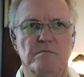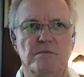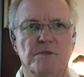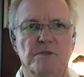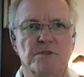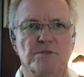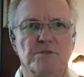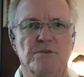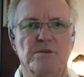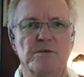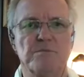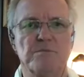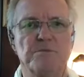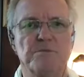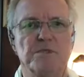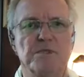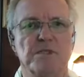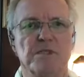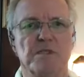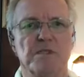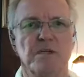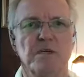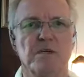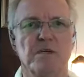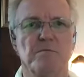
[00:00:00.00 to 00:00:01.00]

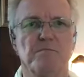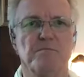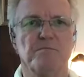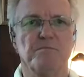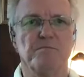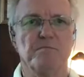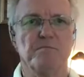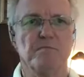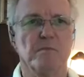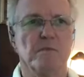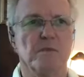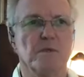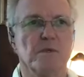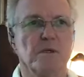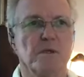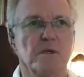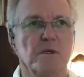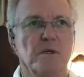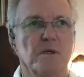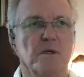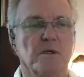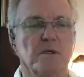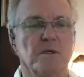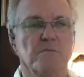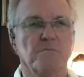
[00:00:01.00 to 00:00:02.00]
description there
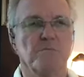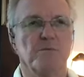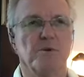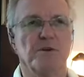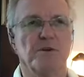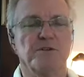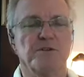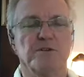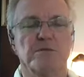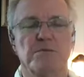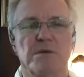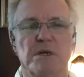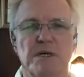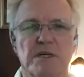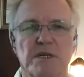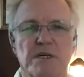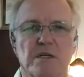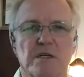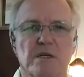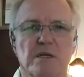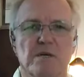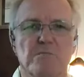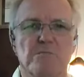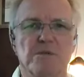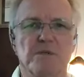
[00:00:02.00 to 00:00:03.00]
brought to mind a
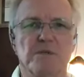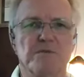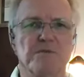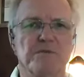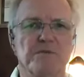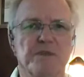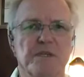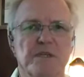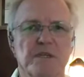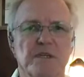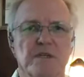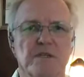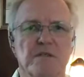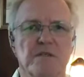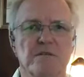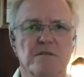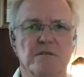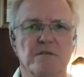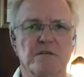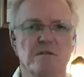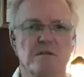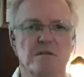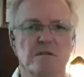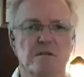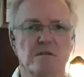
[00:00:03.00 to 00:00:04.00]
couple of
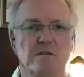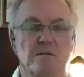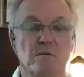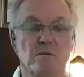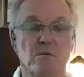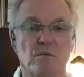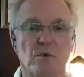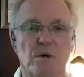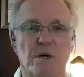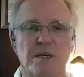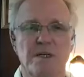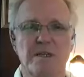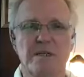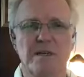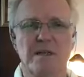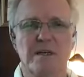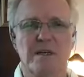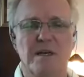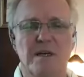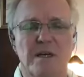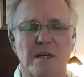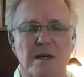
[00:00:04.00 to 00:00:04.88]
things. One,